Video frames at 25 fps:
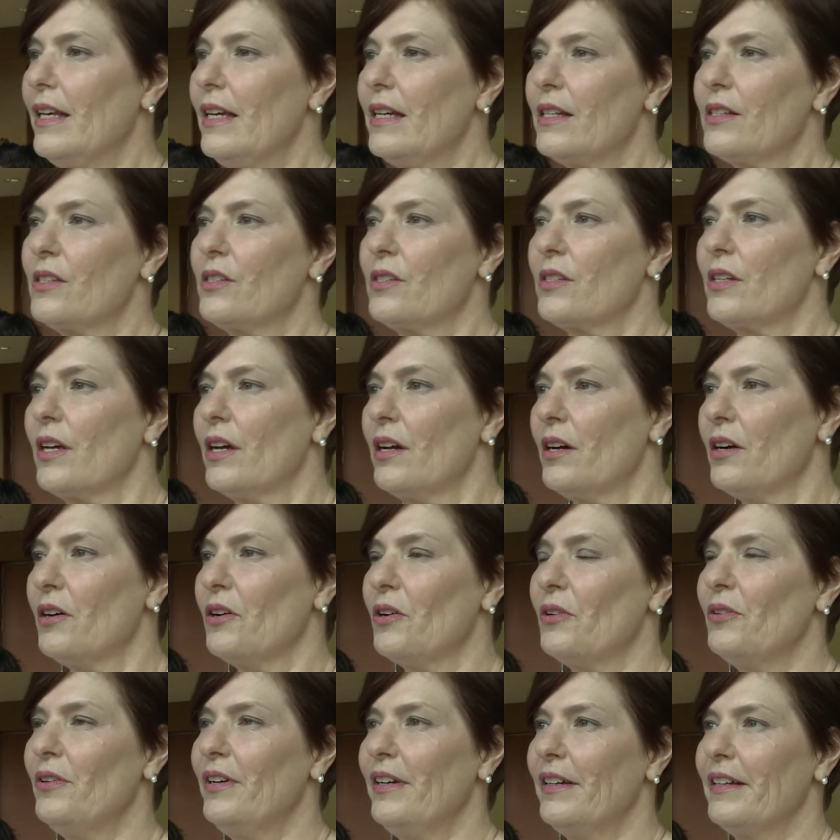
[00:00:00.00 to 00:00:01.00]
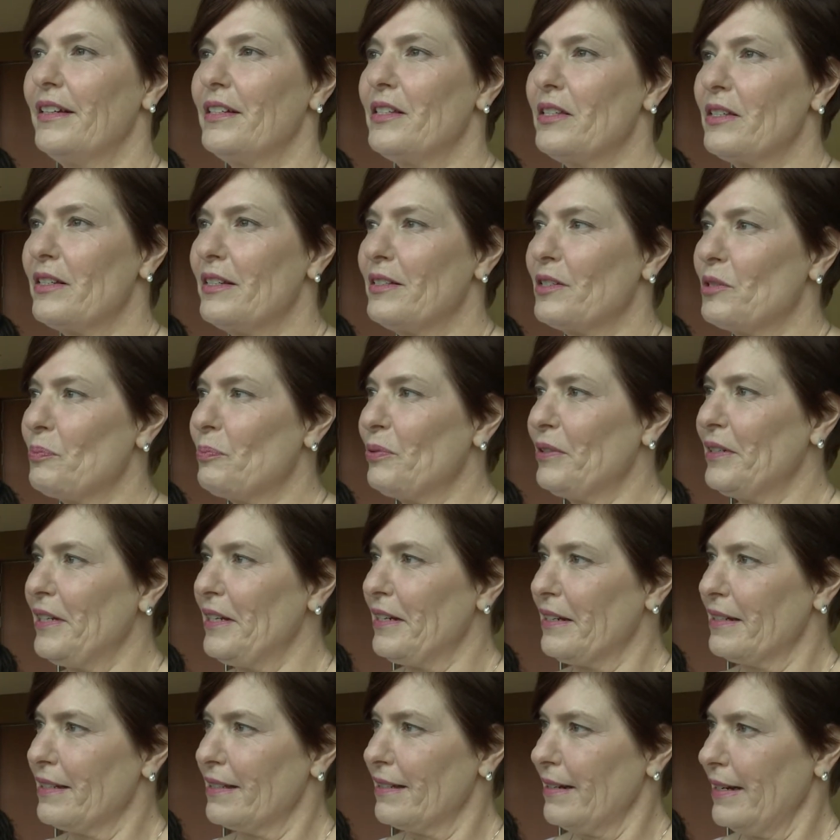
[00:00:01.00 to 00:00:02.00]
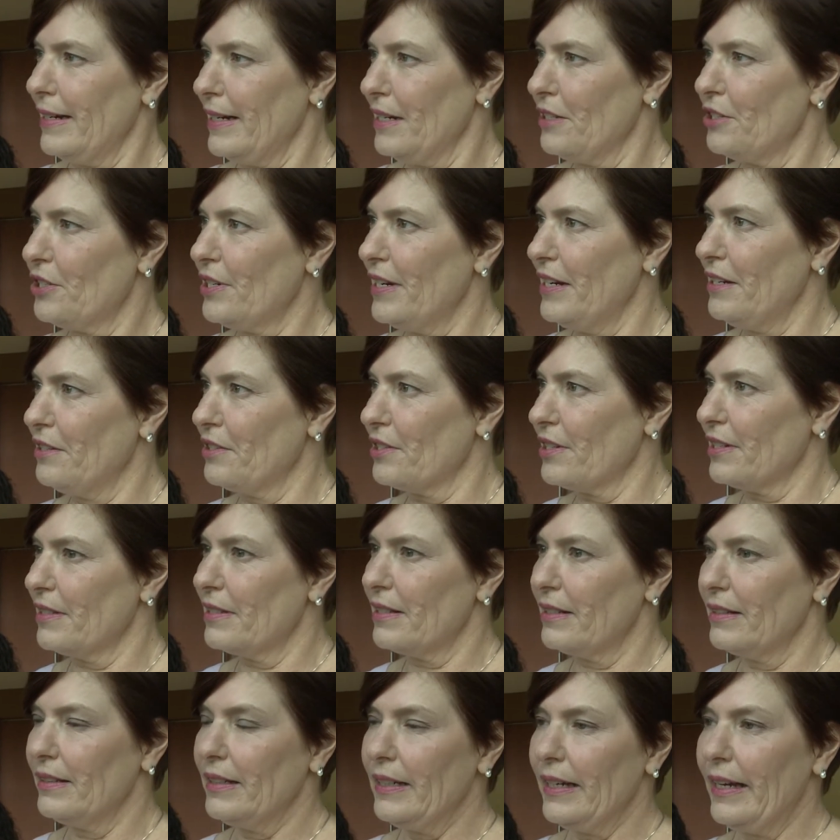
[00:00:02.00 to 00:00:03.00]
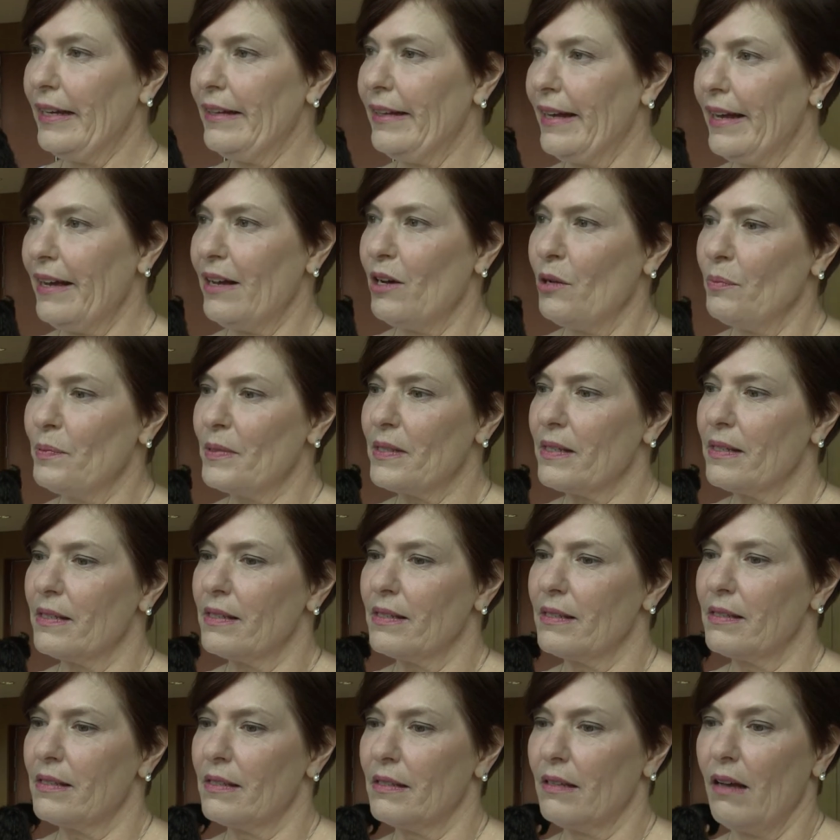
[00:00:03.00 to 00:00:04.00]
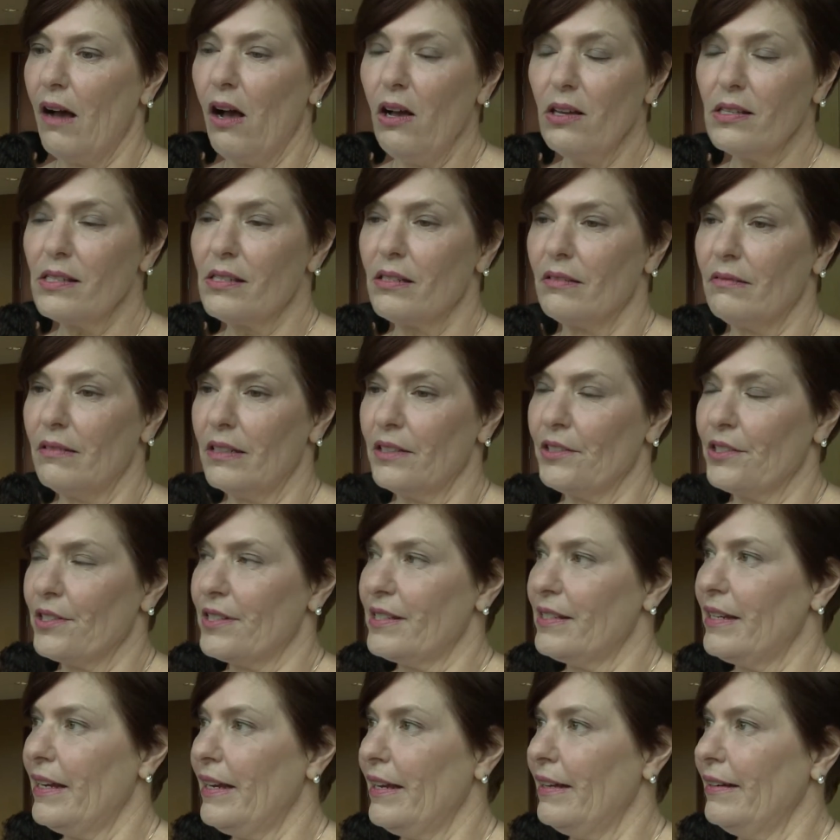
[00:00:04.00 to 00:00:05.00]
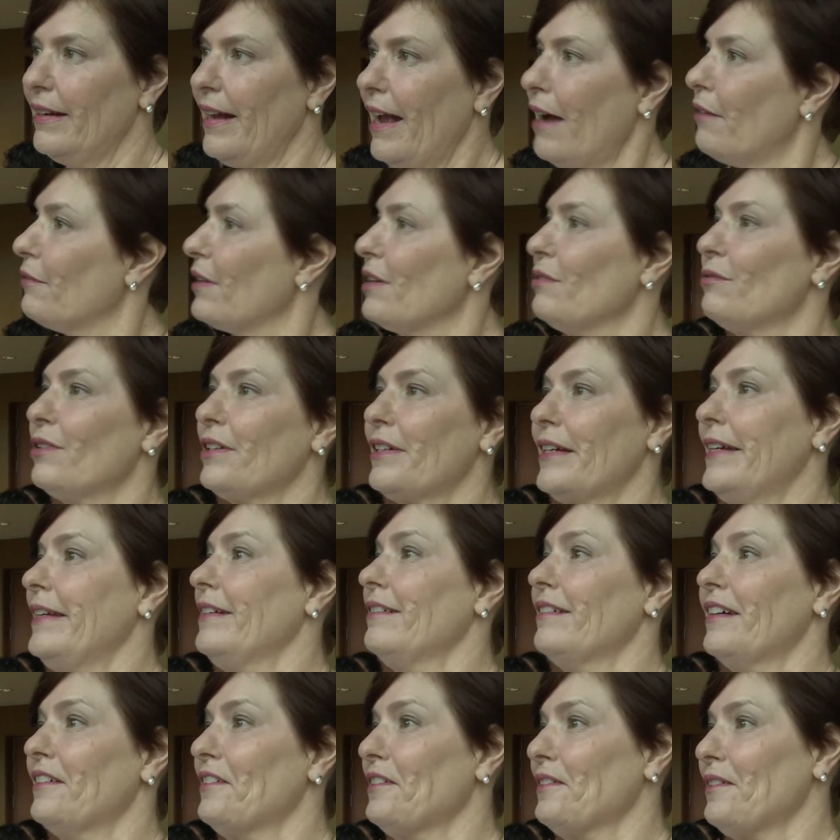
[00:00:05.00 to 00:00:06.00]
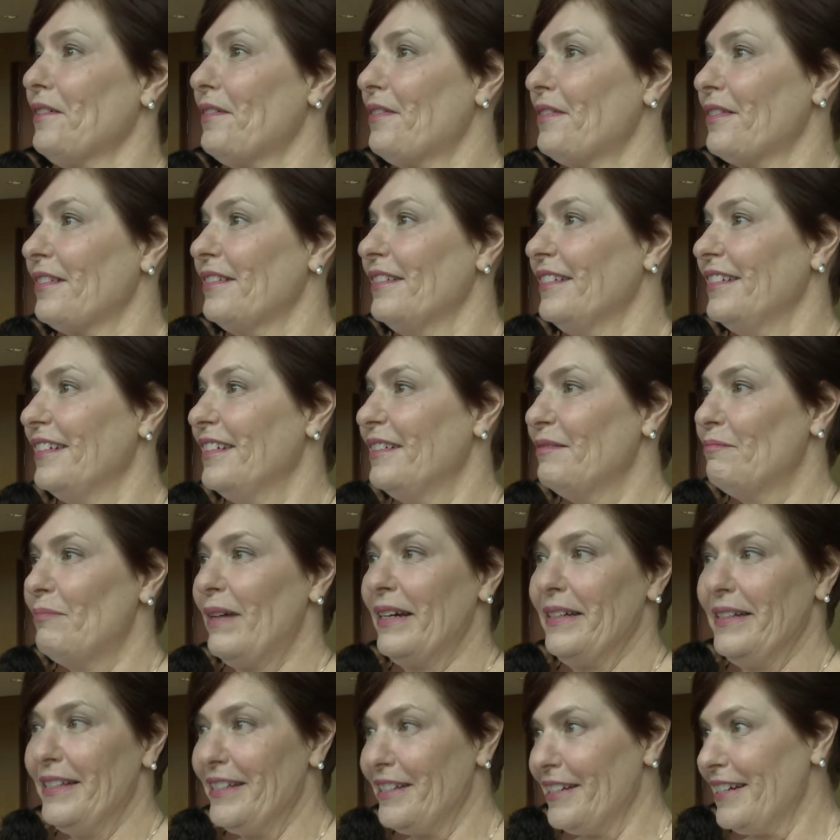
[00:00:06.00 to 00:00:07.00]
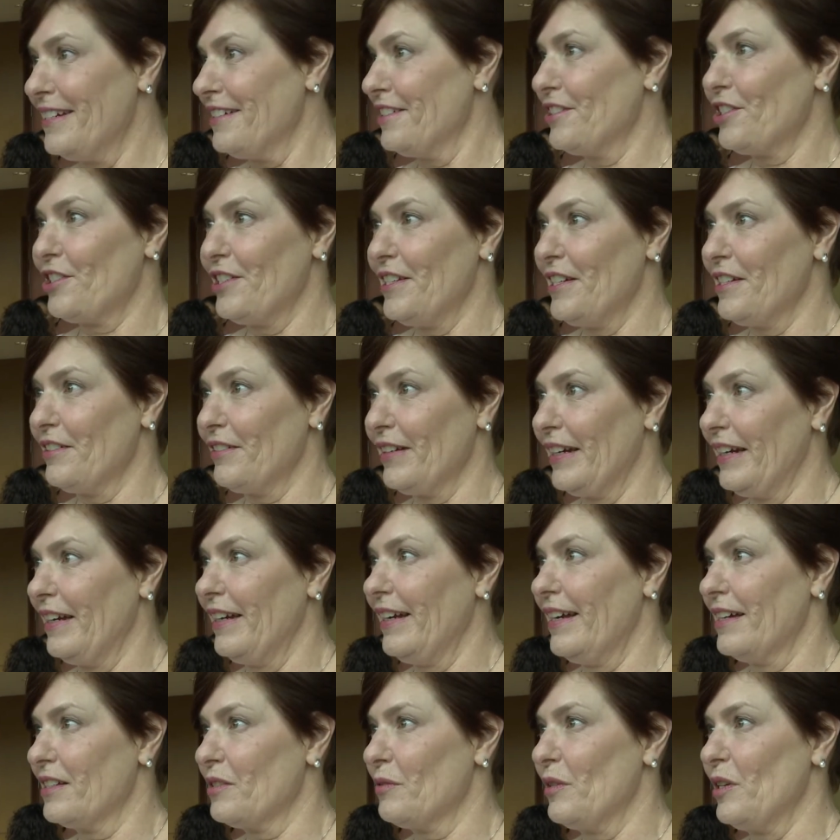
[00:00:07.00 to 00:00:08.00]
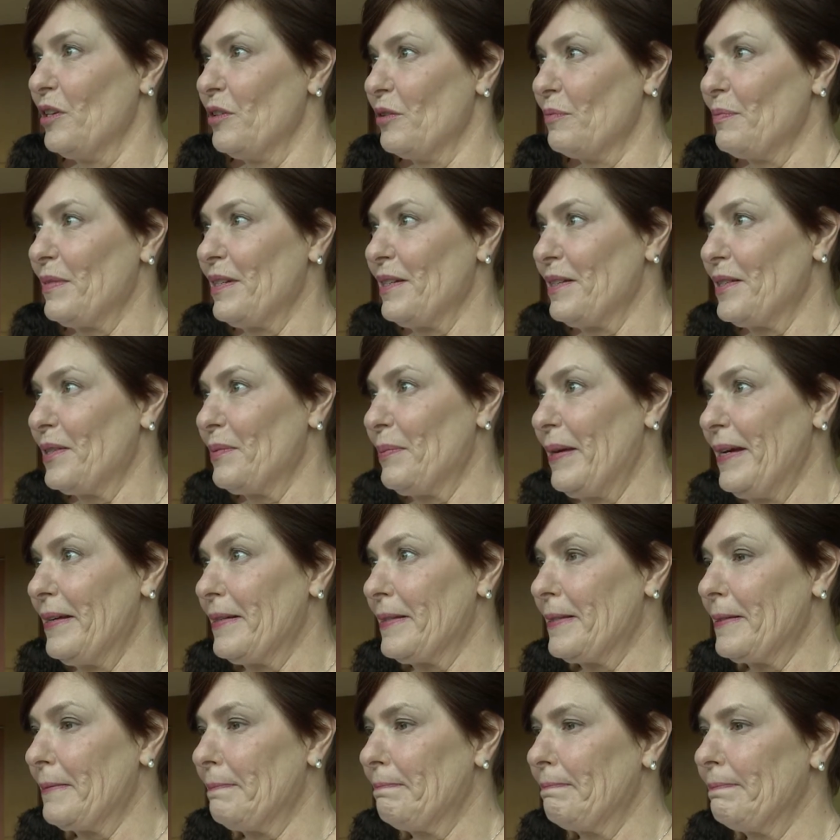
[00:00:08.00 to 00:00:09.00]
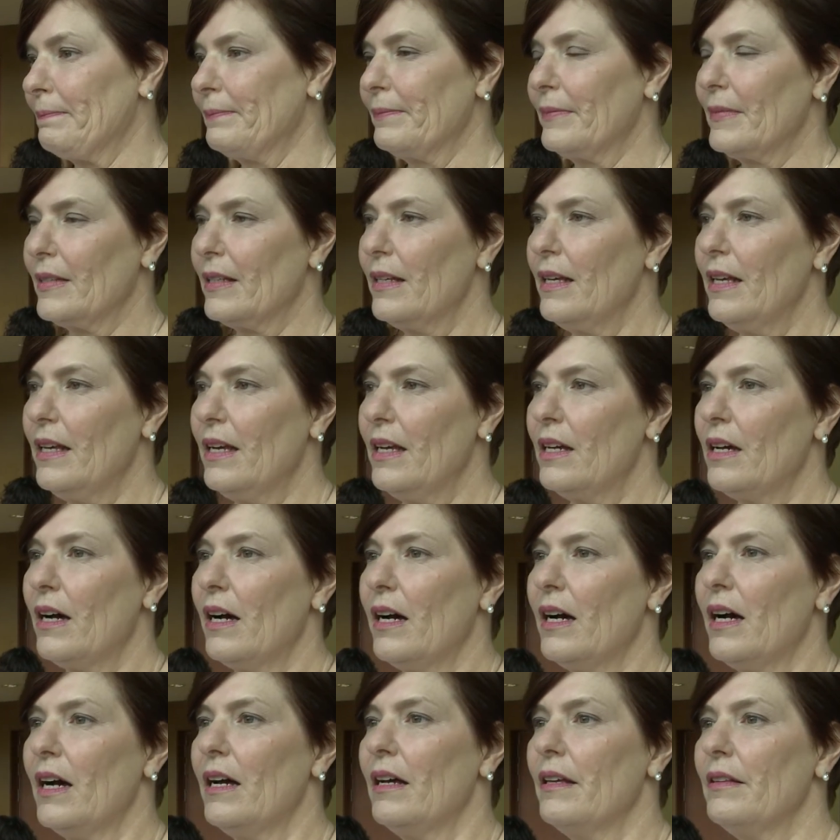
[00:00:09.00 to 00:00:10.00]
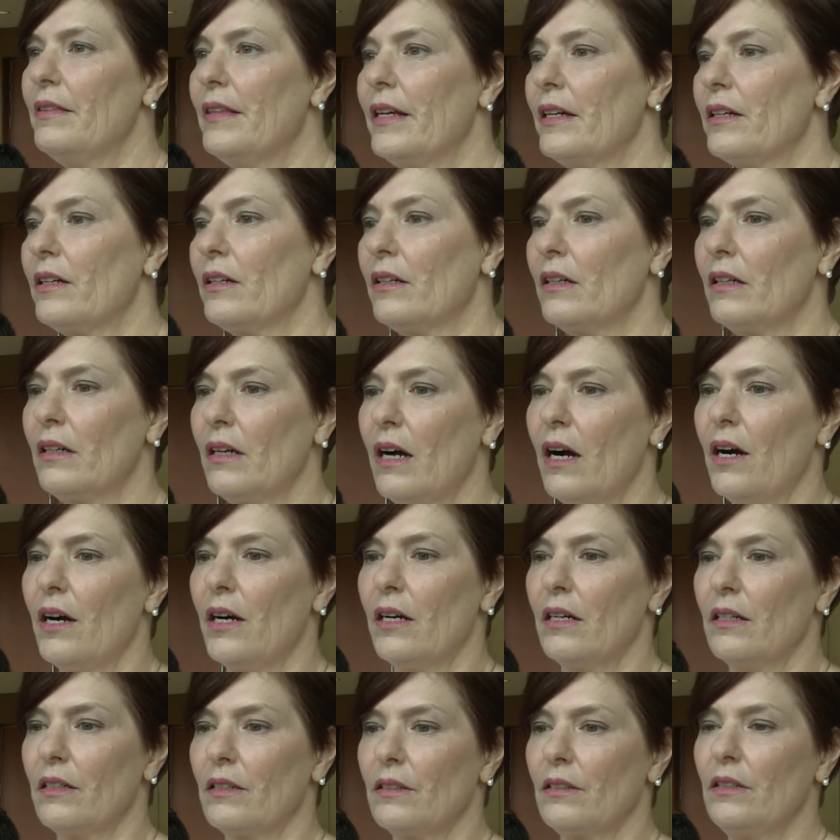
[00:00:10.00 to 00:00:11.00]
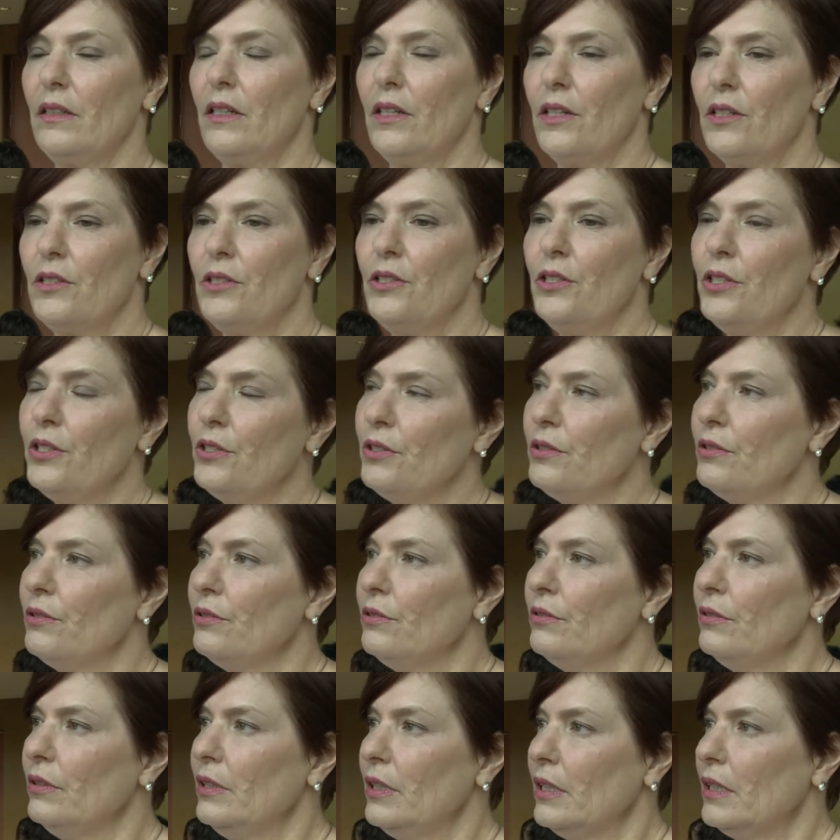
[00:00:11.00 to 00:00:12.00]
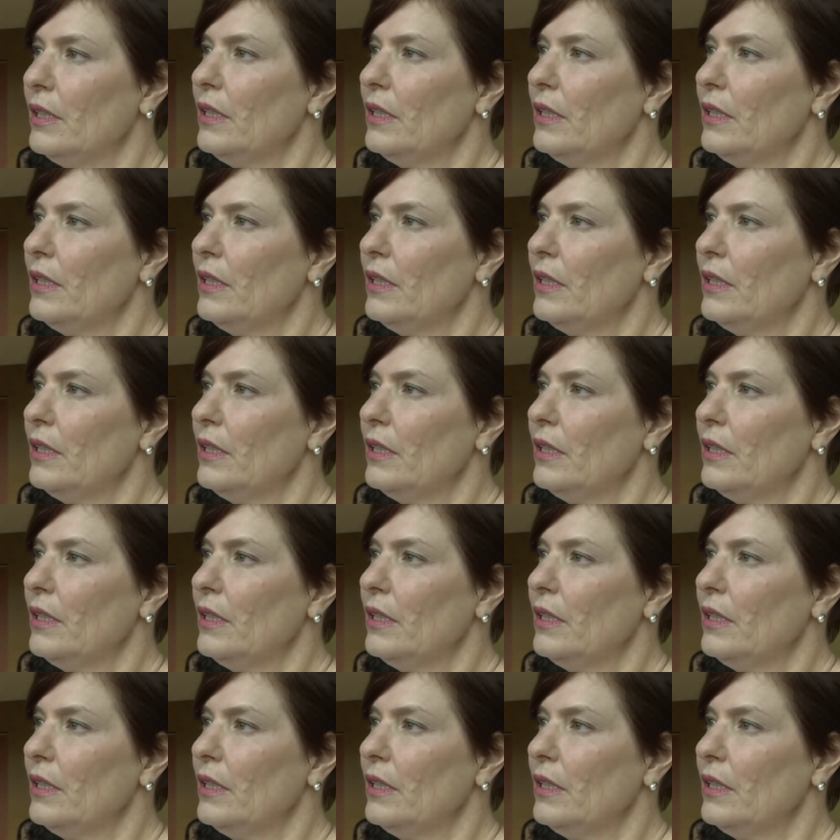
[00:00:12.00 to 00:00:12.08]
So it's pretty exciting changes. And it helps us also understand how we work here on Earth, mm-hmm. by de-engineering as we go up into space. Mm-hmm. There are new